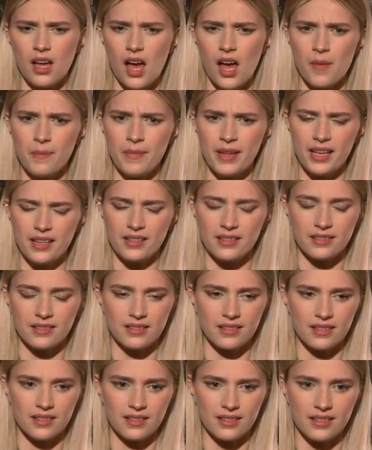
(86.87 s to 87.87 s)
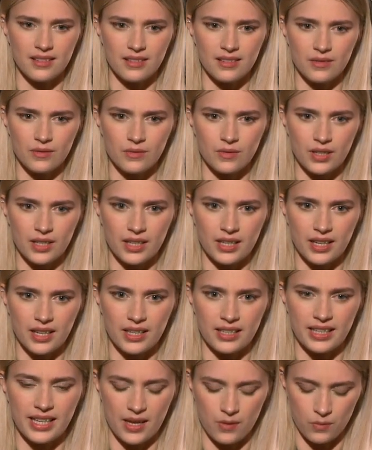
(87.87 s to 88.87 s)
I mean,
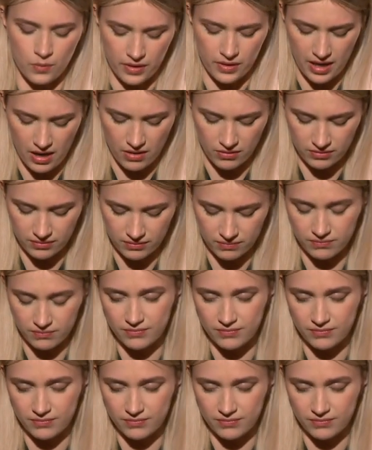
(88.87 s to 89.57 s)
again, without